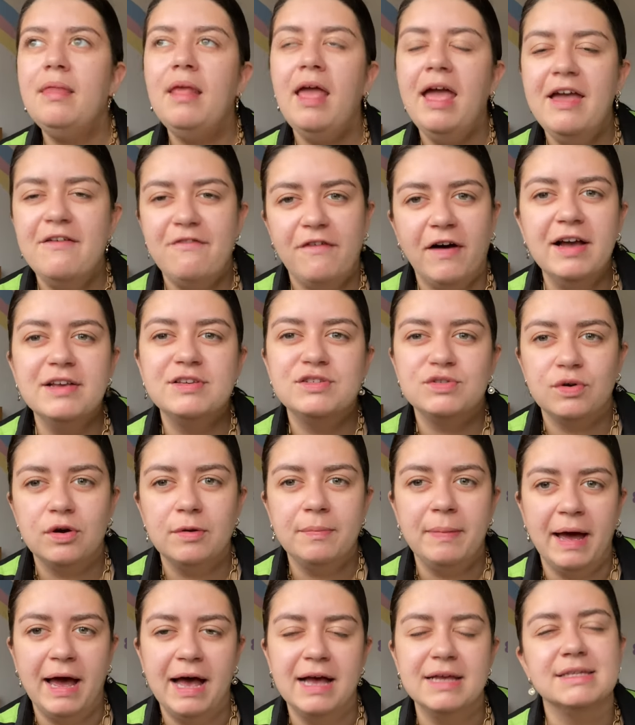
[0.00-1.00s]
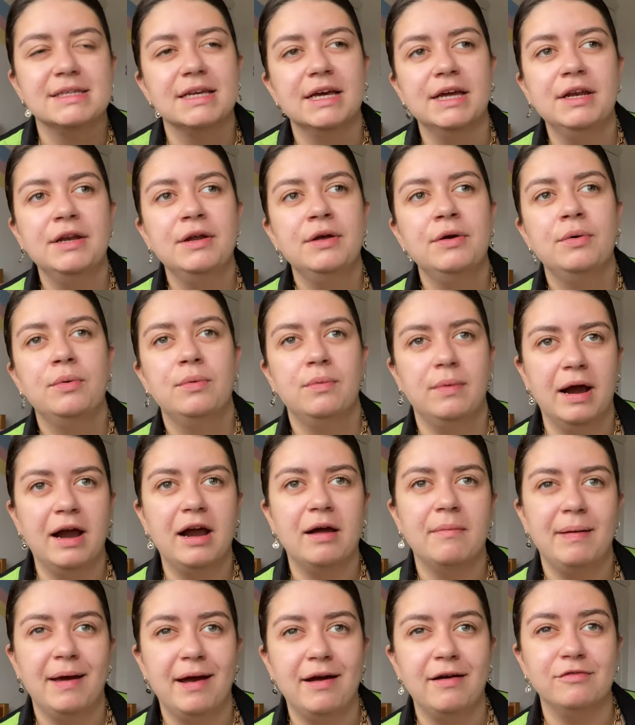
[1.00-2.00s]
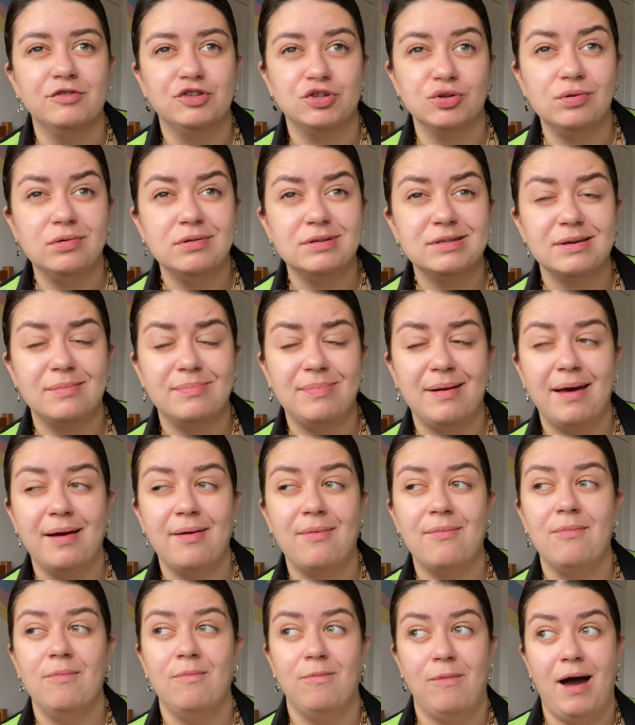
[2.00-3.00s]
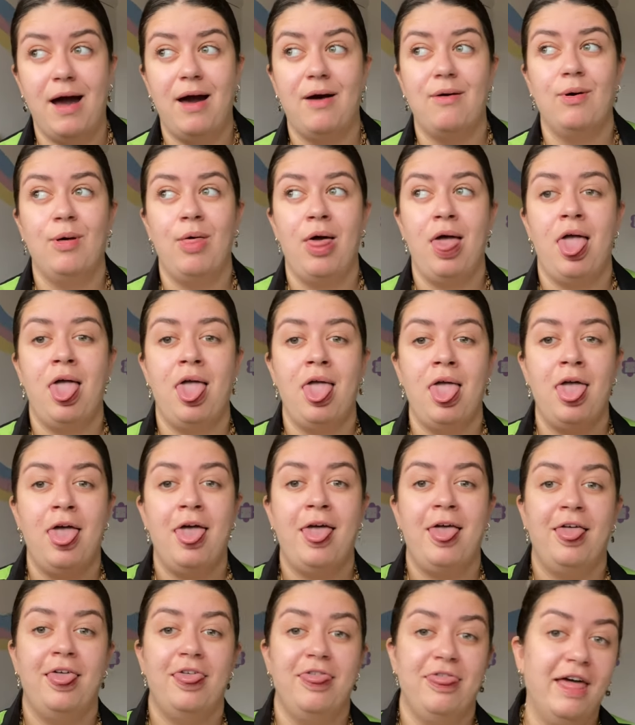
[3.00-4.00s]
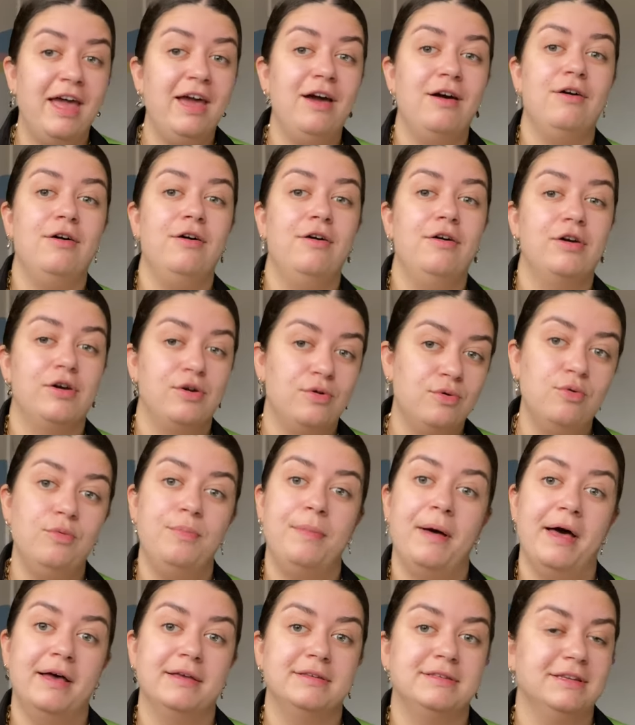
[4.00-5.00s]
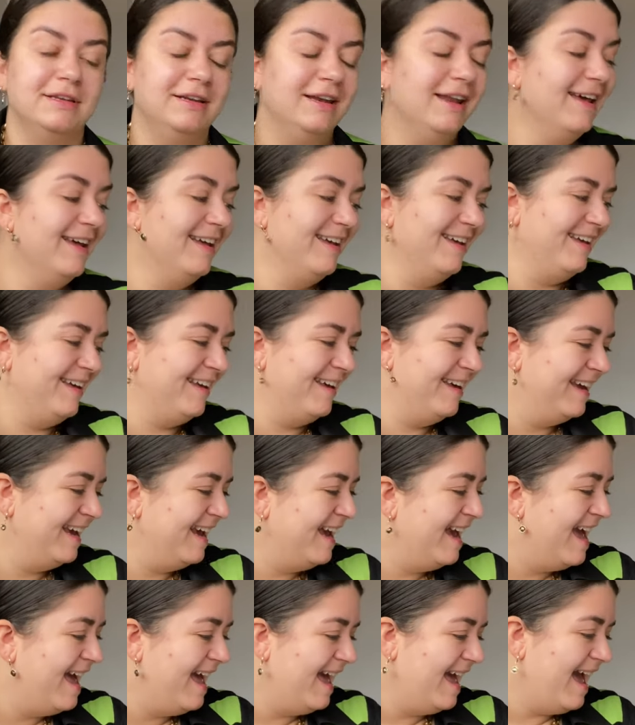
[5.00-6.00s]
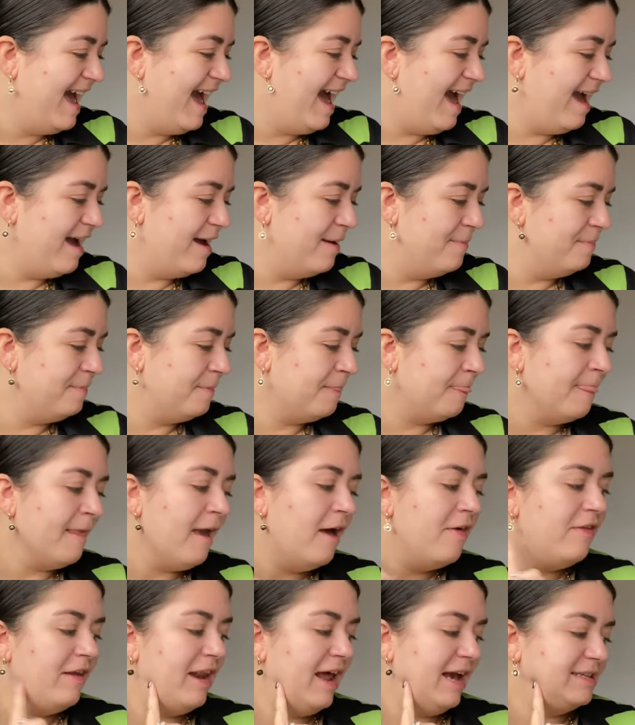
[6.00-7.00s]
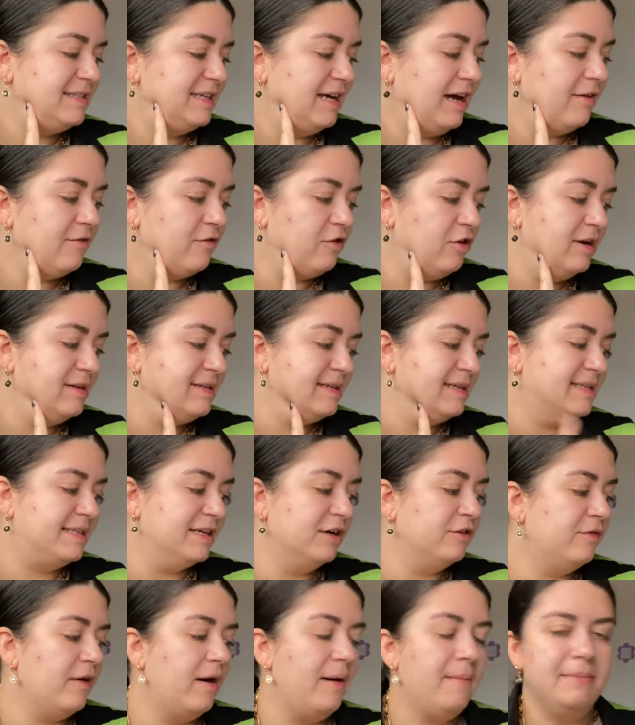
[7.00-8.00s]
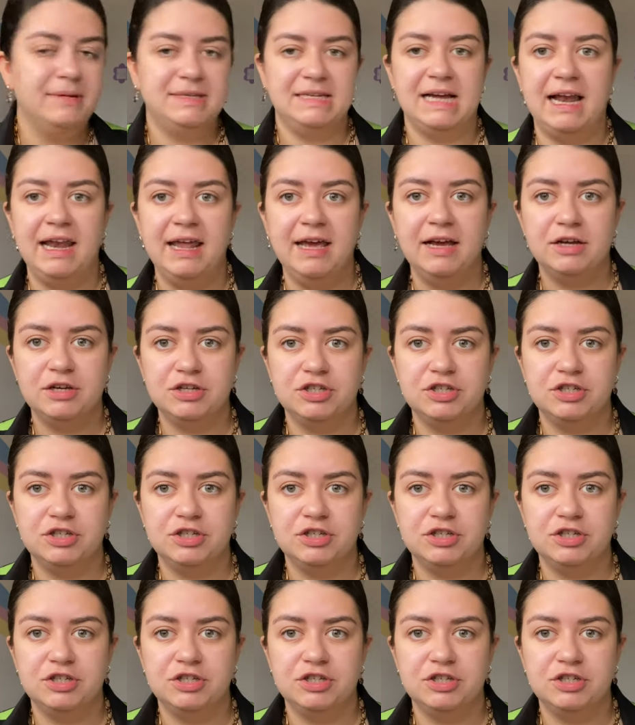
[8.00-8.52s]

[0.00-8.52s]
if I saw a person wearing a pair of jorts, I'd be like, wow, they are a cool person. The next thing I've got is silver metallic